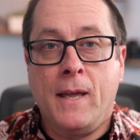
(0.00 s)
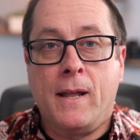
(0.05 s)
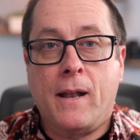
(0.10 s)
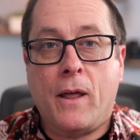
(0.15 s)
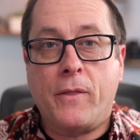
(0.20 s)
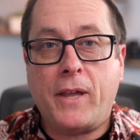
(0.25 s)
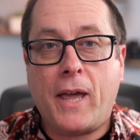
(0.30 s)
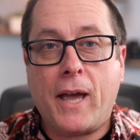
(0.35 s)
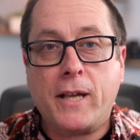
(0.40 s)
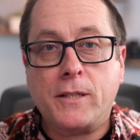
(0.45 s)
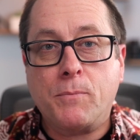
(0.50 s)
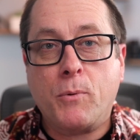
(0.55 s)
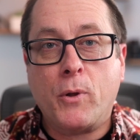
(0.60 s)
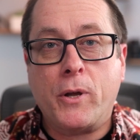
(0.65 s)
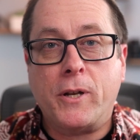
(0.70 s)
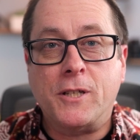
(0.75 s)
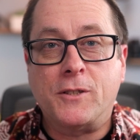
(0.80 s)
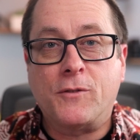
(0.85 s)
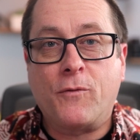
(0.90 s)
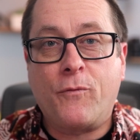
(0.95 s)
Now, the
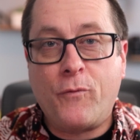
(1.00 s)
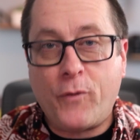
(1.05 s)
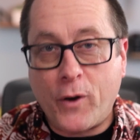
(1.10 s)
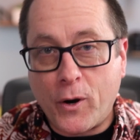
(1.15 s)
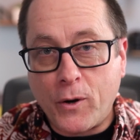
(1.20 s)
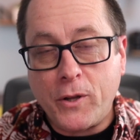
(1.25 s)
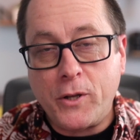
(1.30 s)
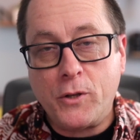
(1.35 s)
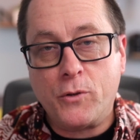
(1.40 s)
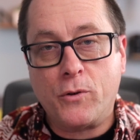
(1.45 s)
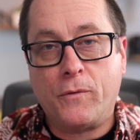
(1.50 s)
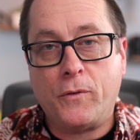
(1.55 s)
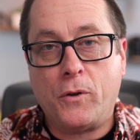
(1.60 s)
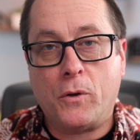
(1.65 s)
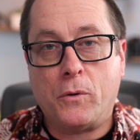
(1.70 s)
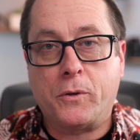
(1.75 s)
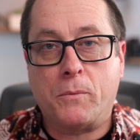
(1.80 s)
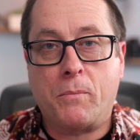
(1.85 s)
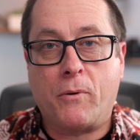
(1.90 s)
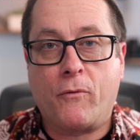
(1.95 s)
exploit is fairly
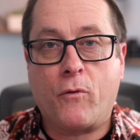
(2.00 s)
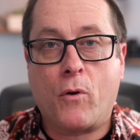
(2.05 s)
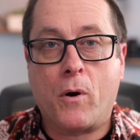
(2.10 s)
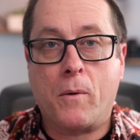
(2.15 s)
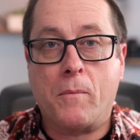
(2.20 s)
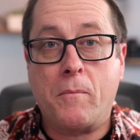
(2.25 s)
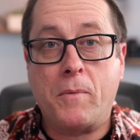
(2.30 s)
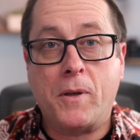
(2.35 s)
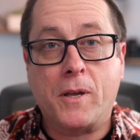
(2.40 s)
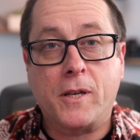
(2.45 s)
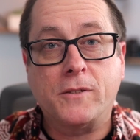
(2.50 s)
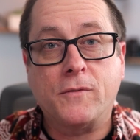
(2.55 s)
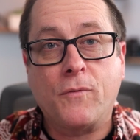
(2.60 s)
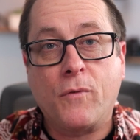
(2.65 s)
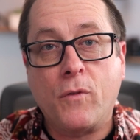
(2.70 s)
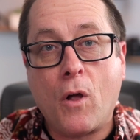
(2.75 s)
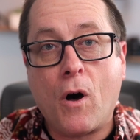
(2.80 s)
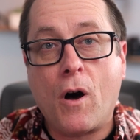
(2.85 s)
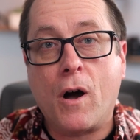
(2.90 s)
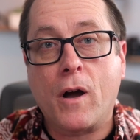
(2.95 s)
trivial to perform because of
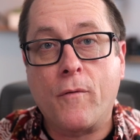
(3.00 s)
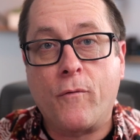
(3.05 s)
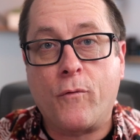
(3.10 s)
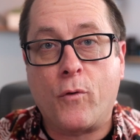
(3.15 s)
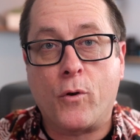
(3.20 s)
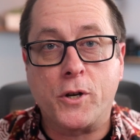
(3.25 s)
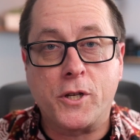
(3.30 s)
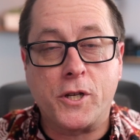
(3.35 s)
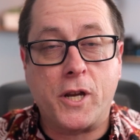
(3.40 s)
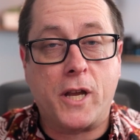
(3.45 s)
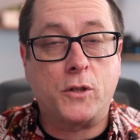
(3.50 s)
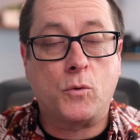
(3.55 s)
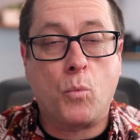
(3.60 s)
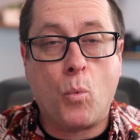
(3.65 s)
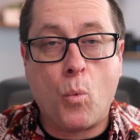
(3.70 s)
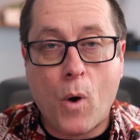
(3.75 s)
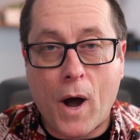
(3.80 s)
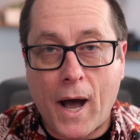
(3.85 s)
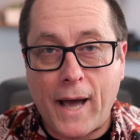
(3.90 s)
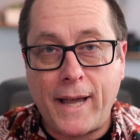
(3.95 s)
Log4j's
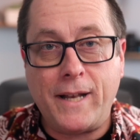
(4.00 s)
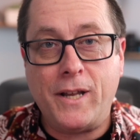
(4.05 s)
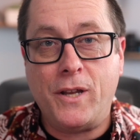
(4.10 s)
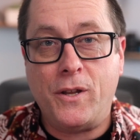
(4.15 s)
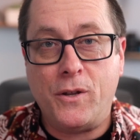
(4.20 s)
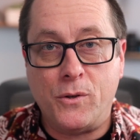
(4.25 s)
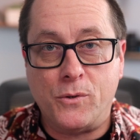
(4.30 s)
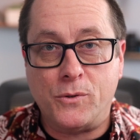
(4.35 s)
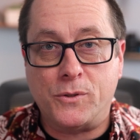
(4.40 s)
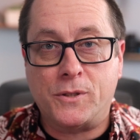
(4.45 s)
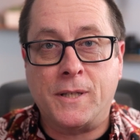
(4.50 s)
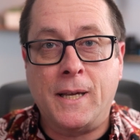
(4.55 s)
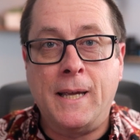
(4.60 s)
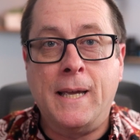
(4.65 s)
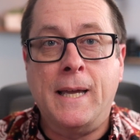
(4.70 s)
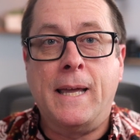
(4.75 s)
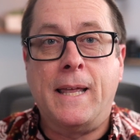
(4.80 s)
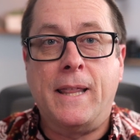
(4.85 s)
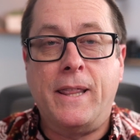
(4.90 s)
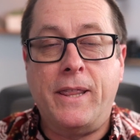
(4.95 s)
wide use
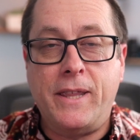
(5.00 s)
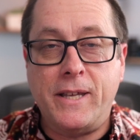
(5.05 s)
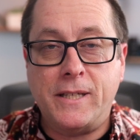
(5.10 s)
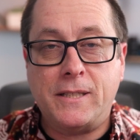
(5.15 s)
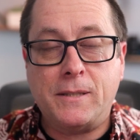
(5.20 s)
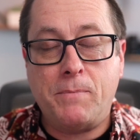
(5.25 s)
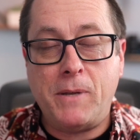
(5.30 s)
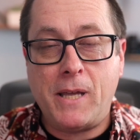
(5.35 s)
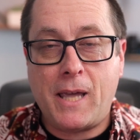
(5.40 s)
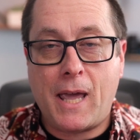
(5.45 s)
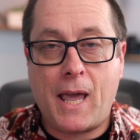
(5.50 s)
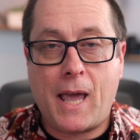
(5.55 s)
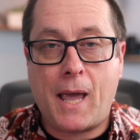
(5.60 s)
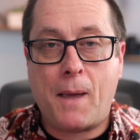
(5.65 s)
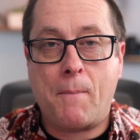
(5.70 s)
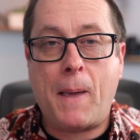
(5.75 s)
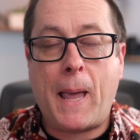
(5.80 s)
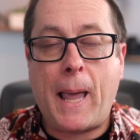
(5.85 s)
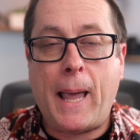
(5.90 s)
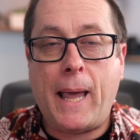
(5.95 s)
this
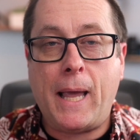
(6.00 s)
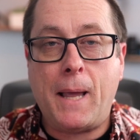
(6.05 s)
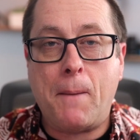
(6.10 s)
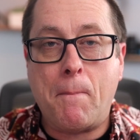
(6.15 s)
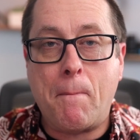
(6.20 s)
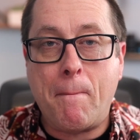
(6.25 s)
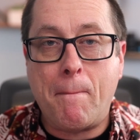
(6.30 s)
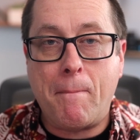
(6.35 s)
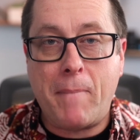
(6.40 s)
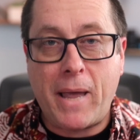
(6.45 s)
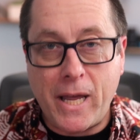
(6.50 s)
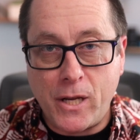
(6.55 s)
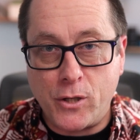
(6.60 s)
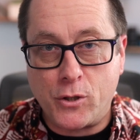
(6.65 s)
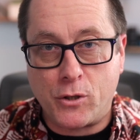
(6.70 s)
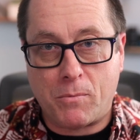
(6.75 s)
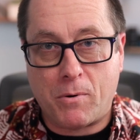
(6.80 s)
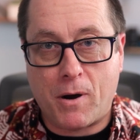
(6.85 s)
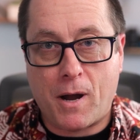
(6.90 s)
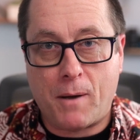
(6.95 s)
became a
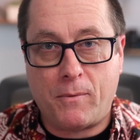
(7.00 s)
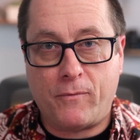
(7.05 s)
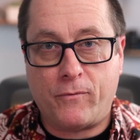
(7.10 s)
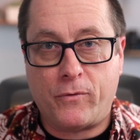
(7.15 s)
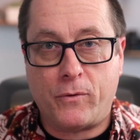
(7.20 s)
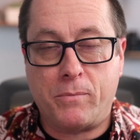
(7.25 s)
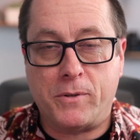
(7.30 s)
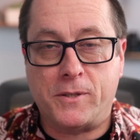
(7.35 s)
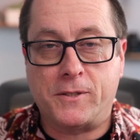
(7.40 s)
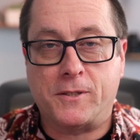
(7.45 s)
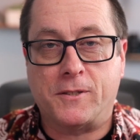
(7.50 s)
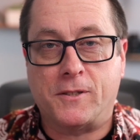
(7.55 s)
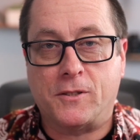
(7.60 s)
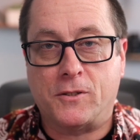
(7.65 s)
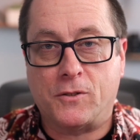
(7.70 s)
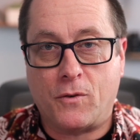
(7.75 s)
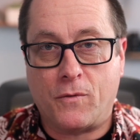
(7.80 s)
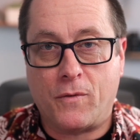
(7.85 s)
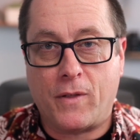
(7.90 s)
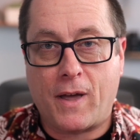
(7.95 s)
major problem for
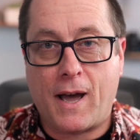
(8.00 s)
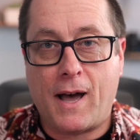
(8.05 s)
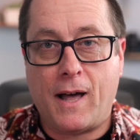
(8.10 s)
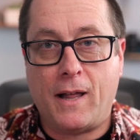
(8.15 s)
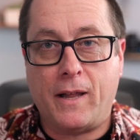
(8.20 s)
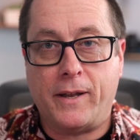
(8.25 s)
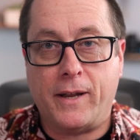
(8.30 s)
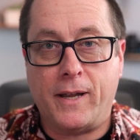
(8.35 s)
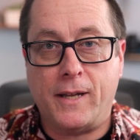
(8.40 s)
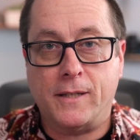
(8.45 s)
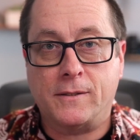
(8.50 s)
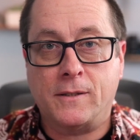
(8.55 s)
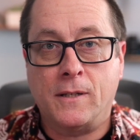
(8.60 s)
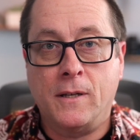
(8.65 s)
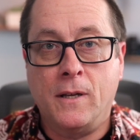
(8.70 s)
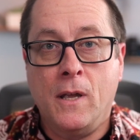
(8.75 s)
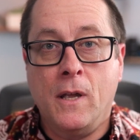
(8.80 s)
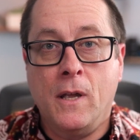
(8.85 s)
businesses over the holidays.